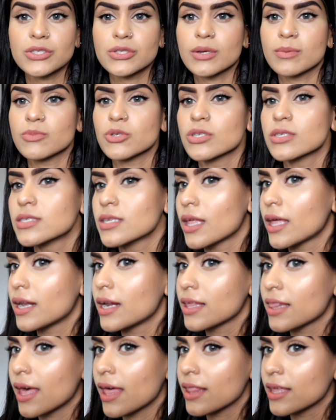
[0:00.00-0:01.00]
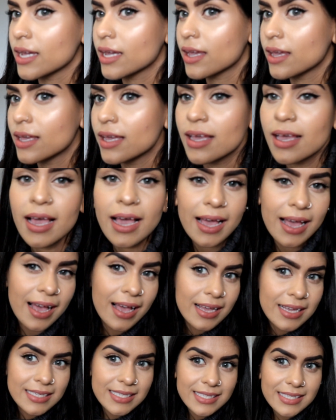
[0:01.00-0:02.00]
So I'm just letting that like
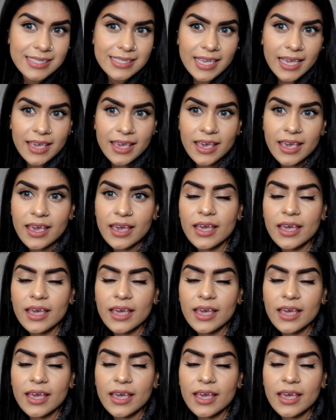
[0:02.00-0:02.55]
sink